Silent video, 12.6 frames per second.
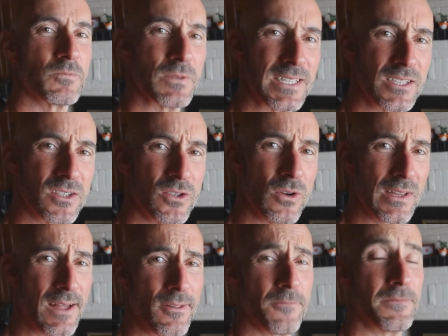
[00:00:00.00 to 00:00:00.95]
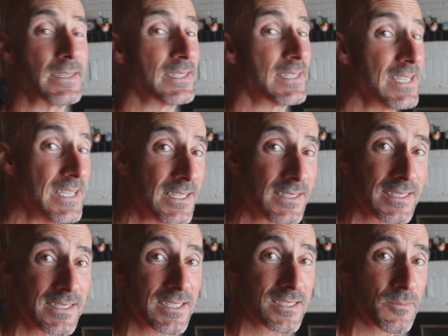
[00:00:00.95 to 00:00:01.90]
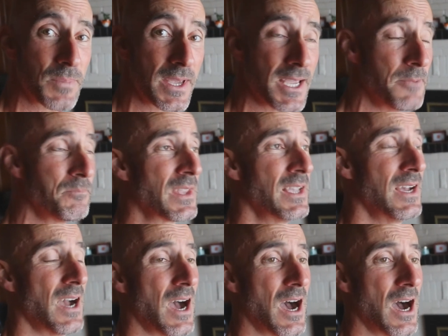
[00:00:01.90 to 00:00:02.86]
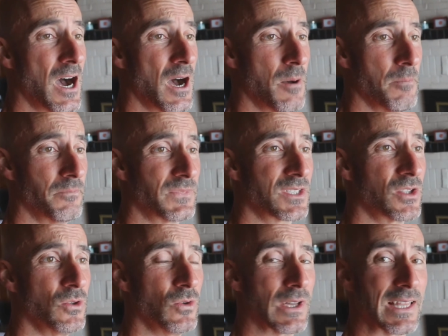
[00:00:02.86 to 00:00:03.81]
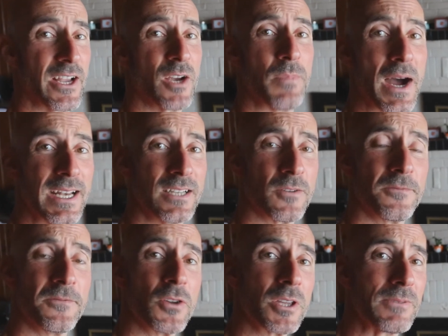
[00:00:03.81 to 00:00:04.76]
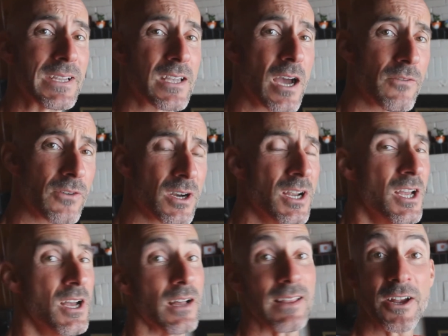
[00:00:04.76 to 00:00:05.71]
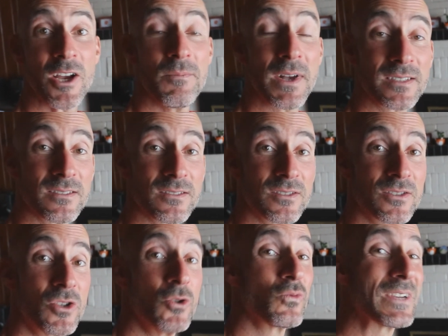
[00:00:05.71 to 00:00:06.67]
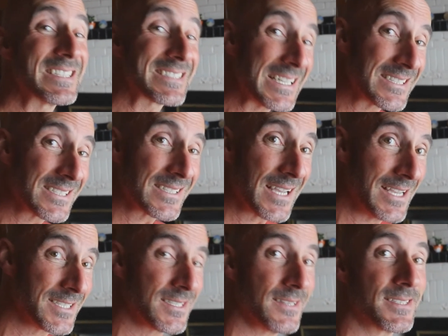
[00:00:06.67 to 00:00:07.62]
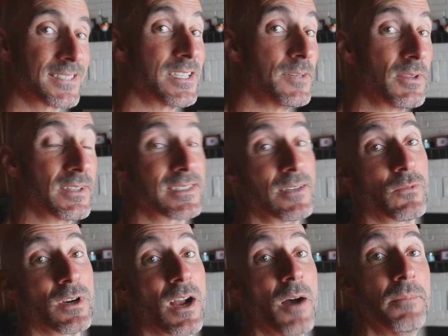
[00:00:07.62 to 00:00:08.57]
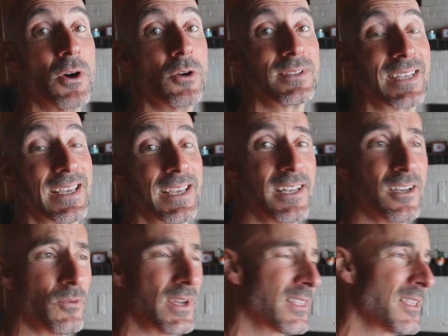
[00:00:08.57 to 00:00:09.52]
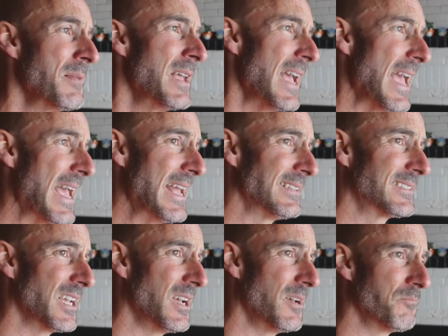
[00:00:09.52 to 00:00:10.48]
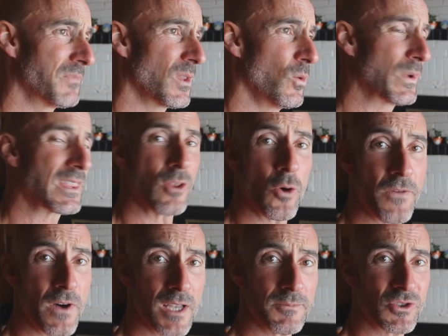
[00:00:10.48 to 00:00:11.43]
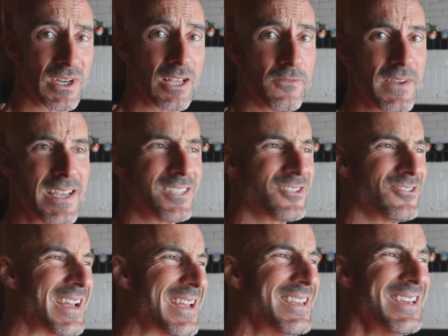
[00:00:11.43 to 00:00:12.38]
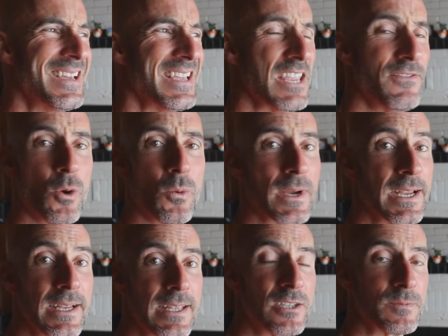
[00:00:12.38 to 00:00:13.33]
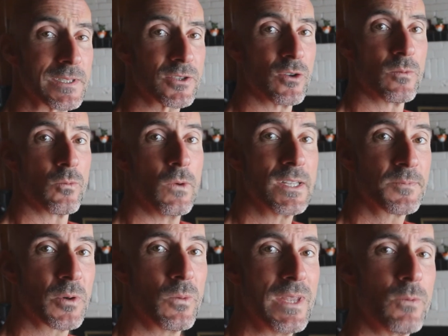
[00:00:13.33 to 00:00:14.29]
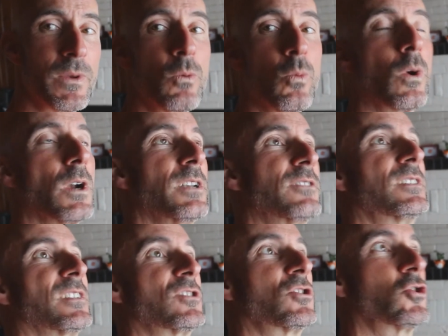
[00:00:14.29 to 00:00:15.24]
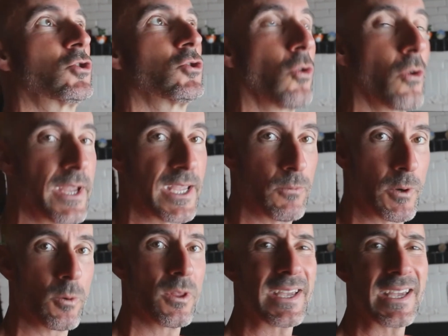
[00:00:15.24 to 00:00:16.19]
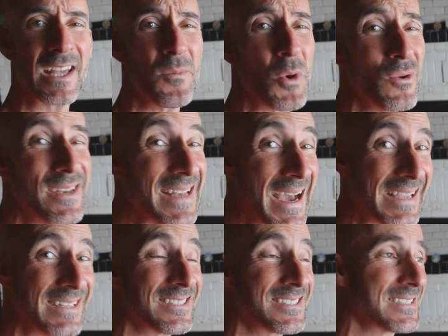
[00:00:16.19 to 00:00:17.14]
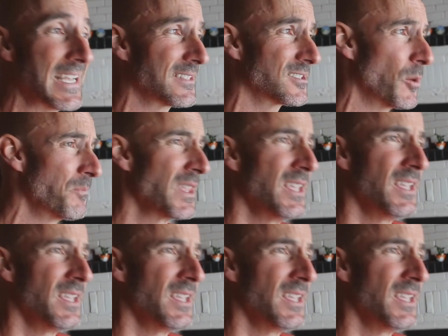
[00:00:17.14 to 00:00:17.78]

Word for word: really to allow the fatigue to dissipate, to allow your body to fully recover, allow your muscles to resensitize to the stimulus that we're about to hit it with. And with a low volume training phase, you're not, even though we're hitting each muscle group once per week, we weren't destroying it. We were looking at about 9 sets. So